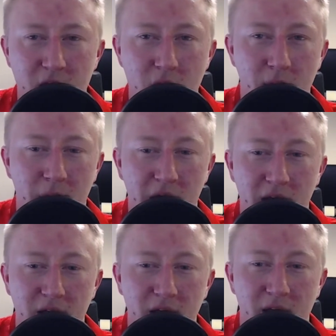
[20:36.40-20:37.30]

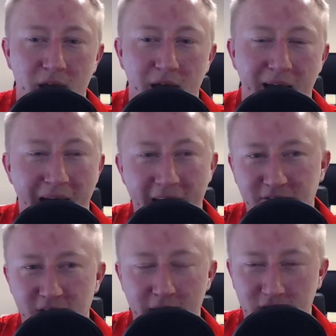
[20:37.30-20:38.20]
But
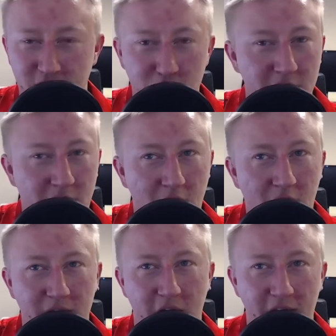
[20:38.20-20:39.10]
I do
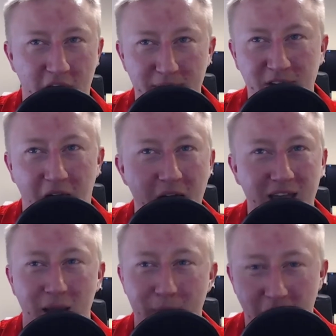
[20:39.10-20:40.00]
recall, now that I'm
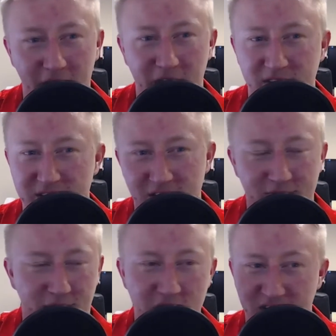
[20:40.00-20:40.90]
talking about it, this is
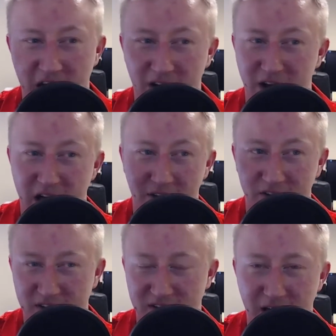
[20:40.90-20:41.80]
just freestyle right now.
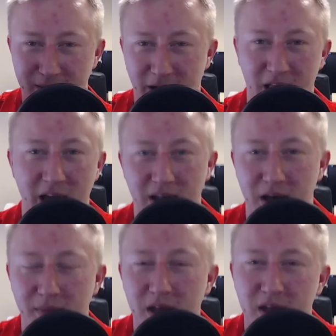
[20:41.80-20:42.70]
This is not in my
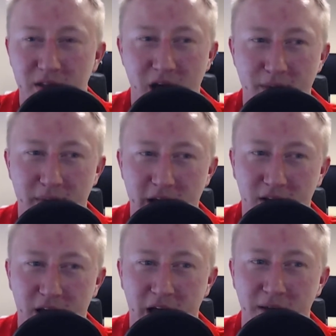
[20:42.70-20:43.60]
lineup, not in my
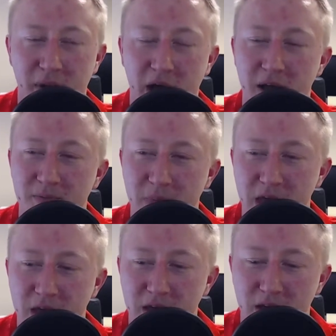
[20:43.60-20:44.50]
outline. But
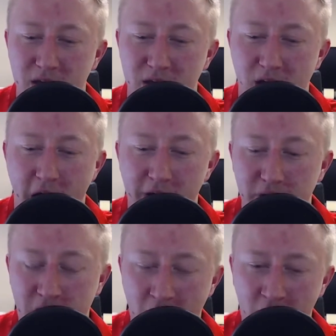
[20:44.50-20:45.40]
I
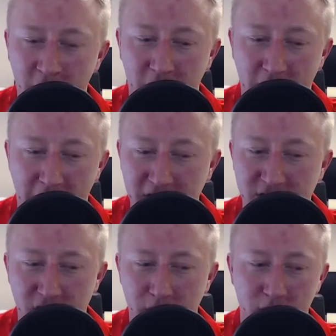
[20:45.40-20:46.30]
recall that last
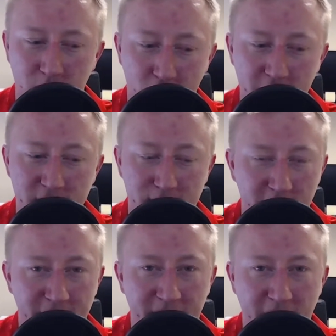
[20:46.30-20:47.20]
year when the Warriors won
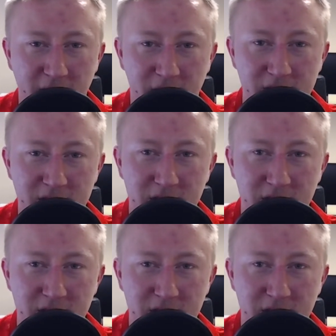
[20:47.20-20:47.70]
the finals,